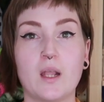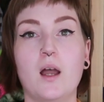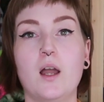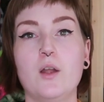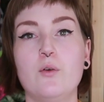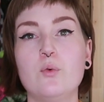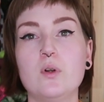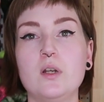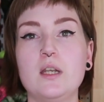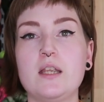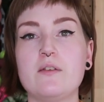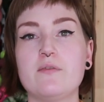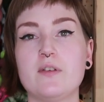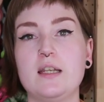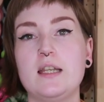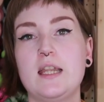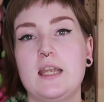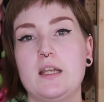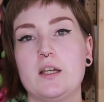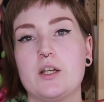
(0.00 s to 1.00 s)
I will leave a
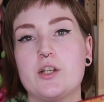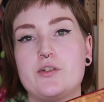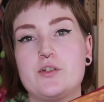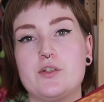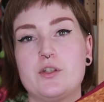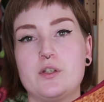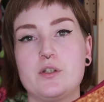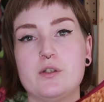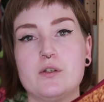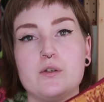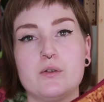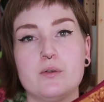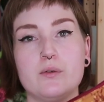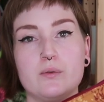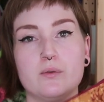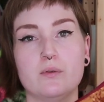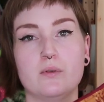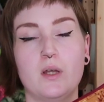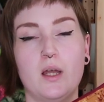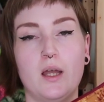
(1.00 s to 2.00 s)
link
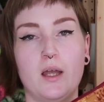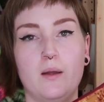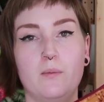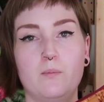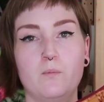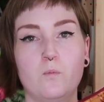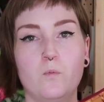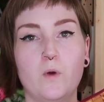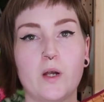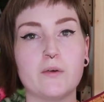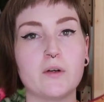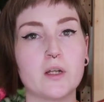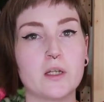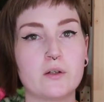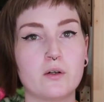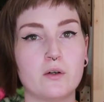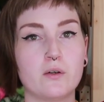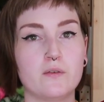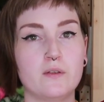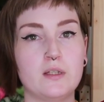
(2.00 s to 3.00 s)
to where I
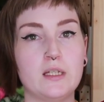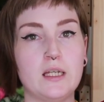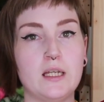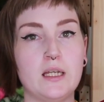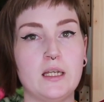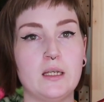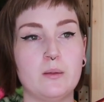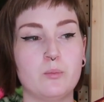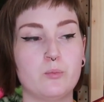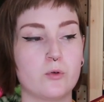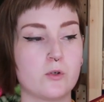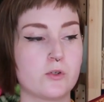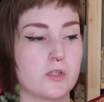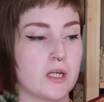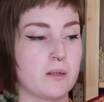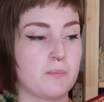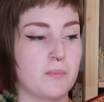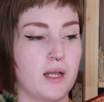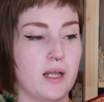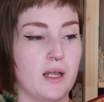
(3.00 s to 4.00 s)
got the
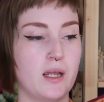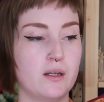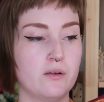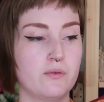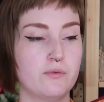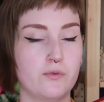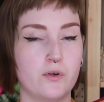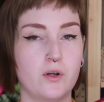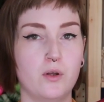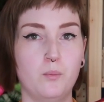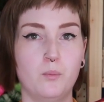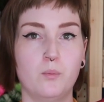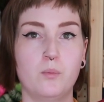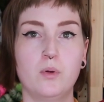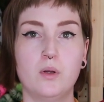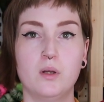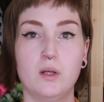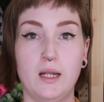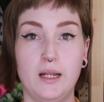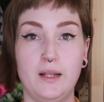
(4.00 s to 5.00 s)
project bag from
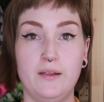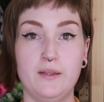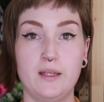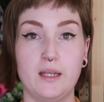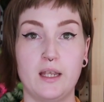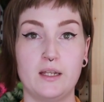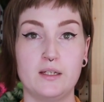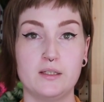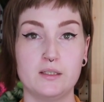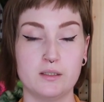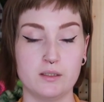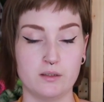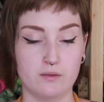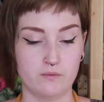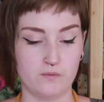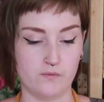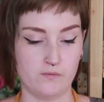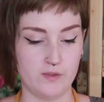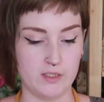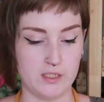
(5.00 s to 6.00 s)
at the end of the
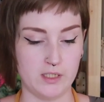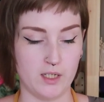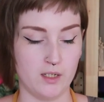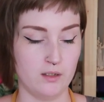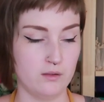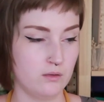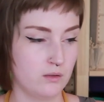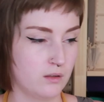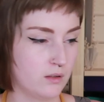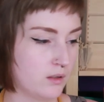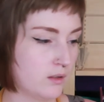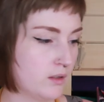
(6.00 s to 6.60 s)
video.